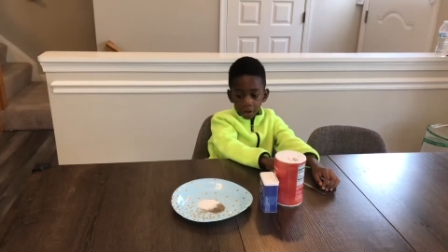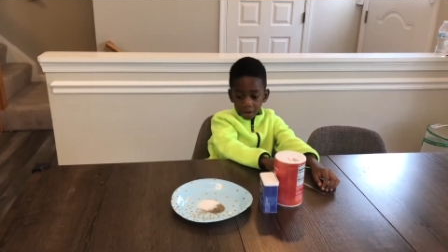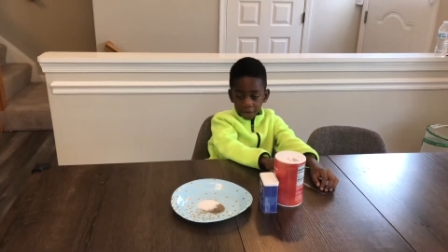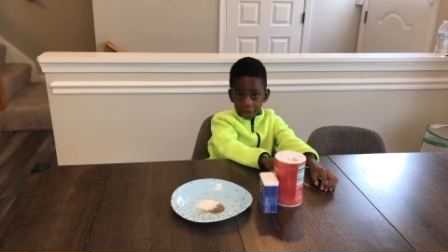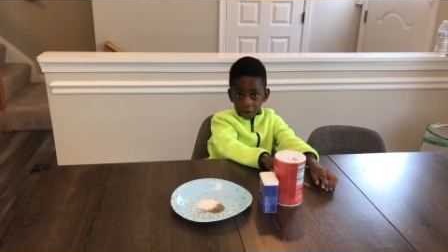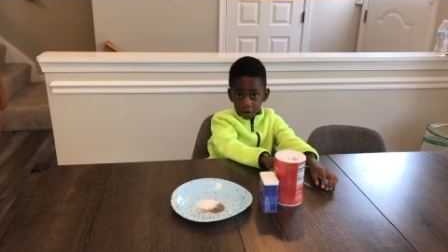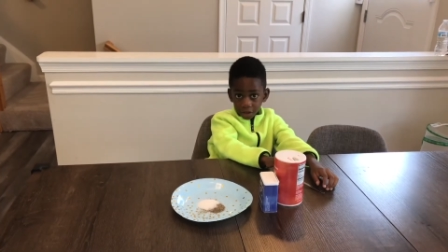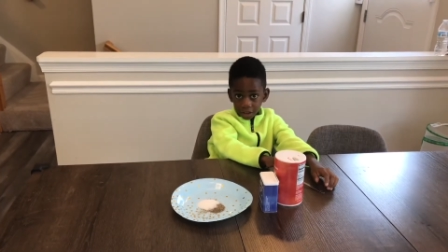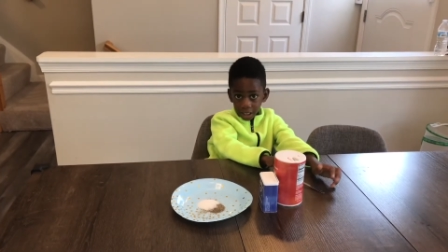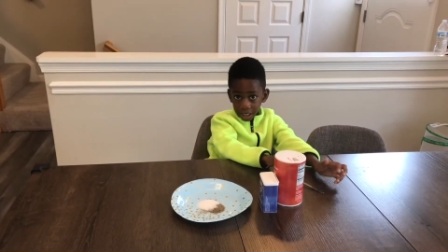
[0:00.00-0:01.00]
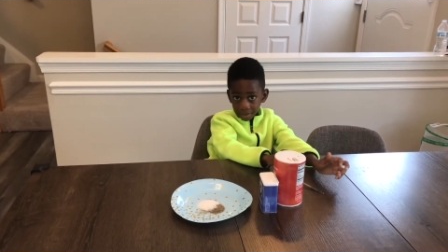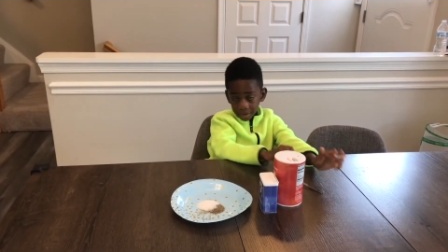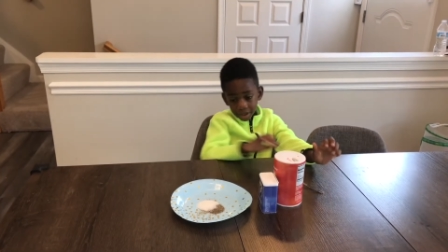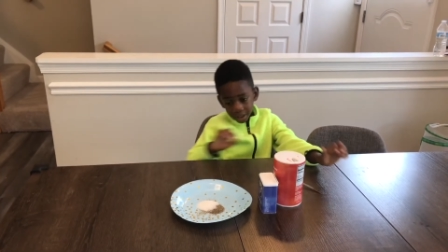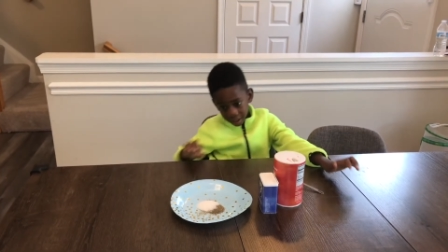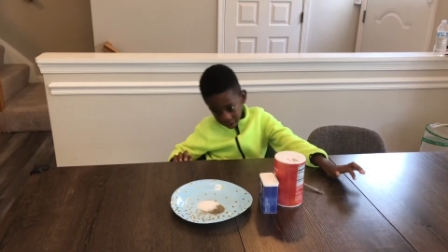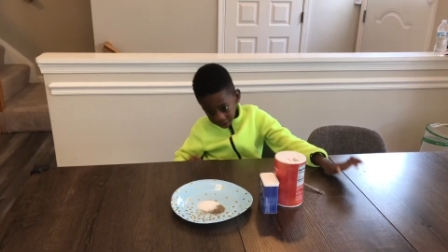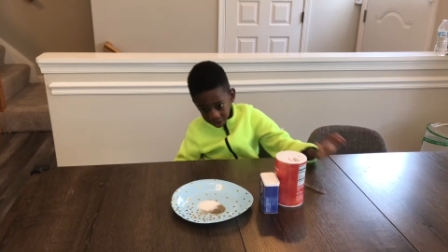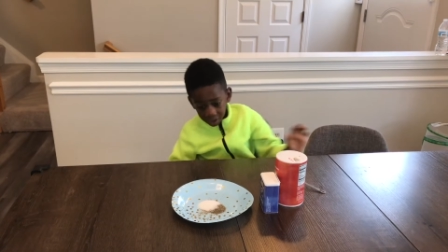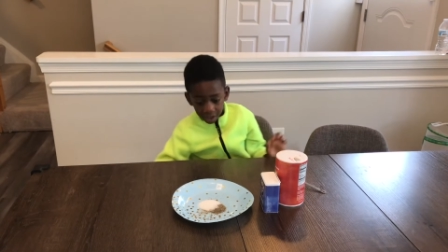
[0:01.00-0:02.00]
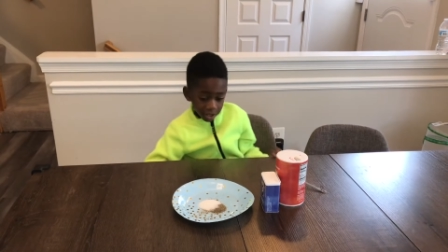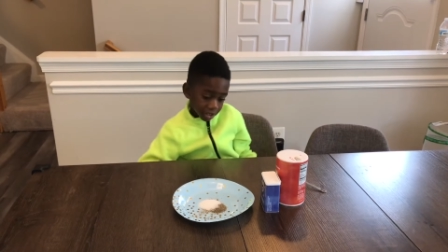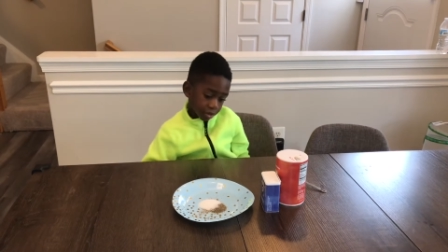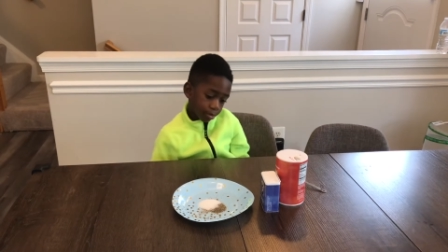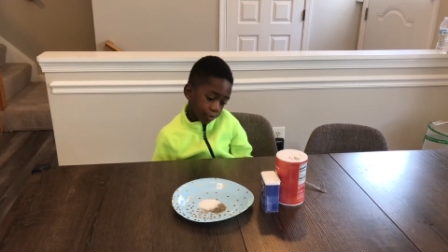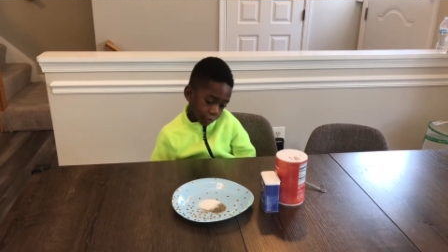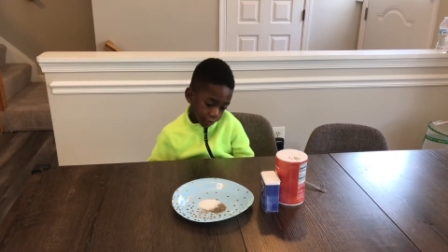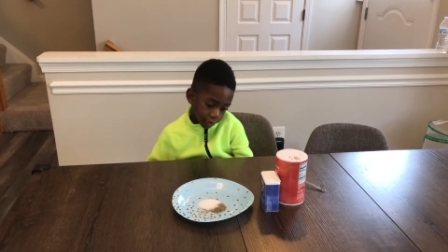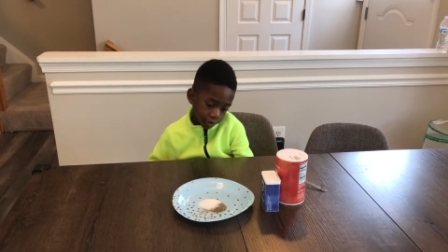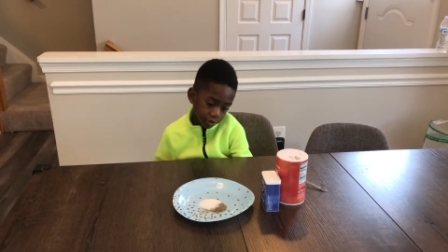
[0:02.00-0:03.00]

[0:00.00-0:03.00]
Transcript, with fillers: The first step is to put